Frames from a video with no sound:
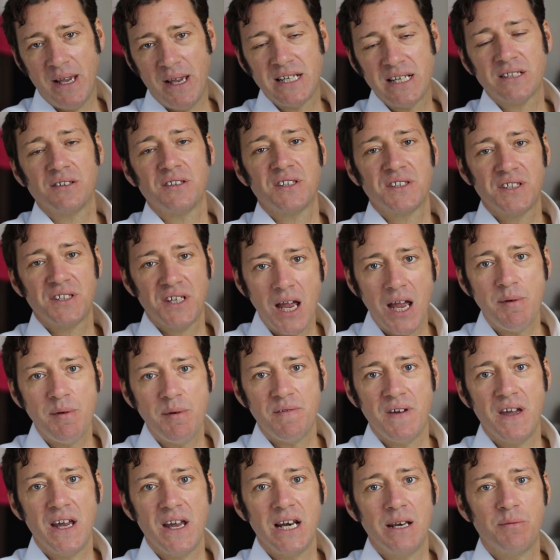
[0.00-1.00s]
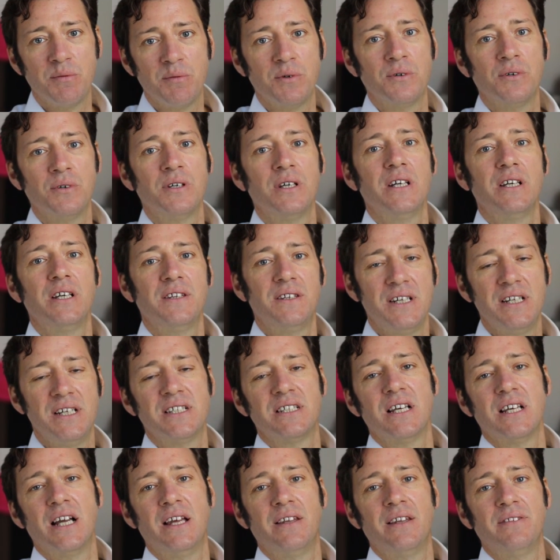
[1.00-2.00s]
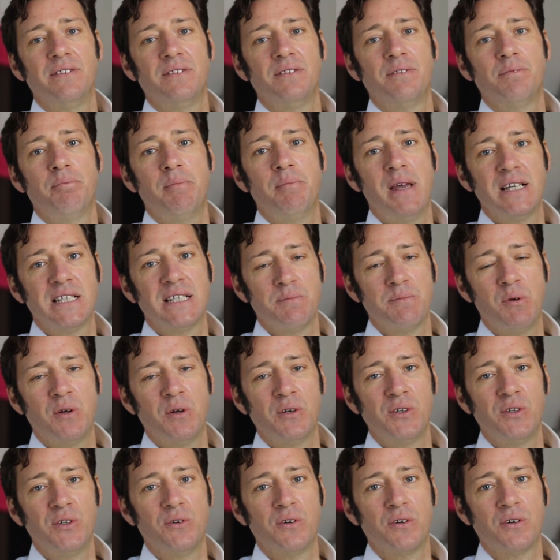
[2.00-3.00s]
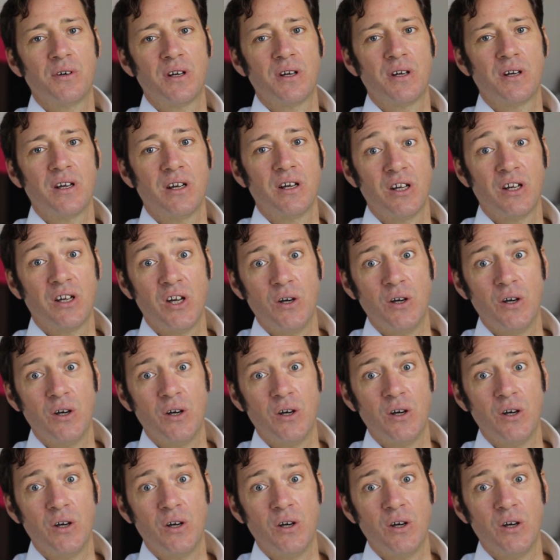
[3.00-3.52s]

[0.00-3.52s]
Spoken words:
based on the time available, based upon your